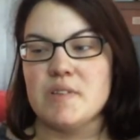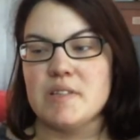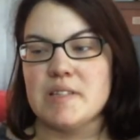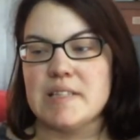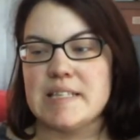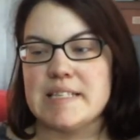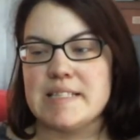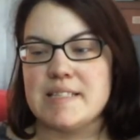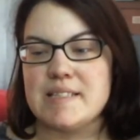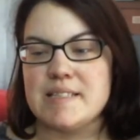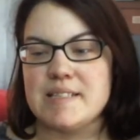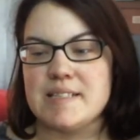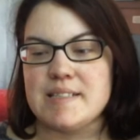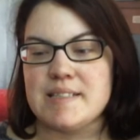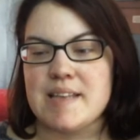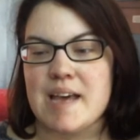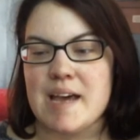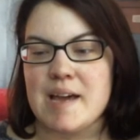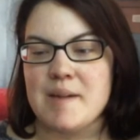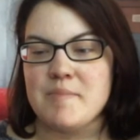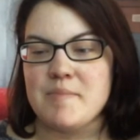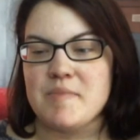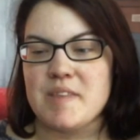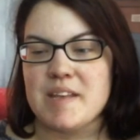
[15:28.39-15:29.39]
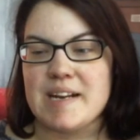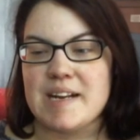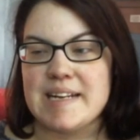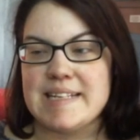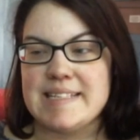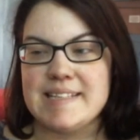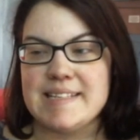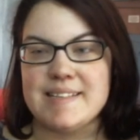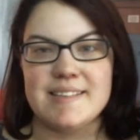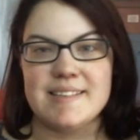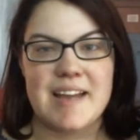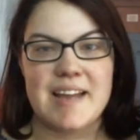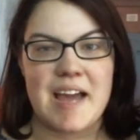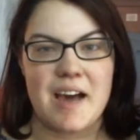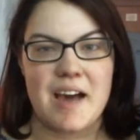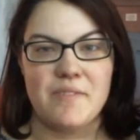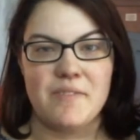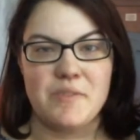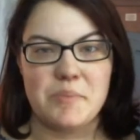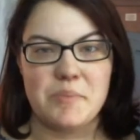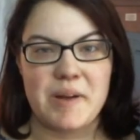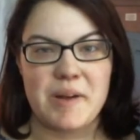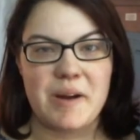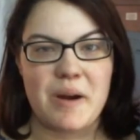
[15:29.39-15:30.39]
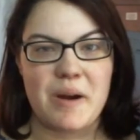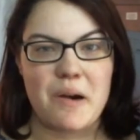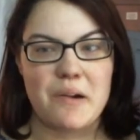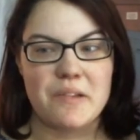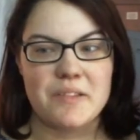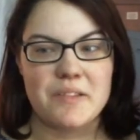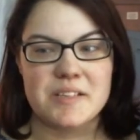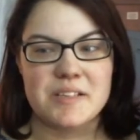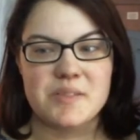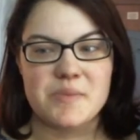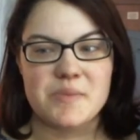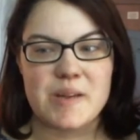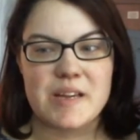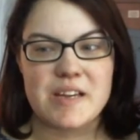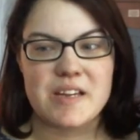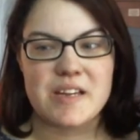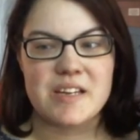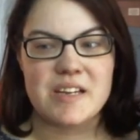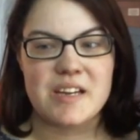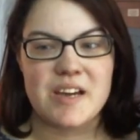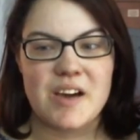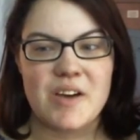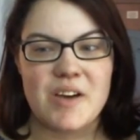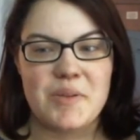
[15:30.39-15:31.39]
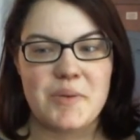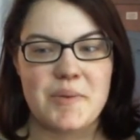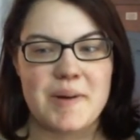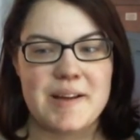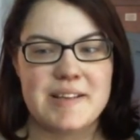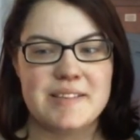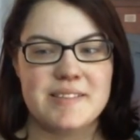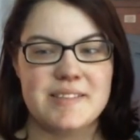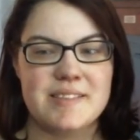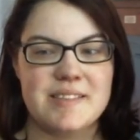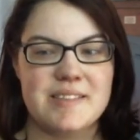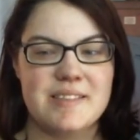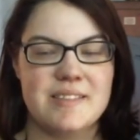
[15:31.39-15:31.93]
listening time that I didn't have in my car this week. Otherwise,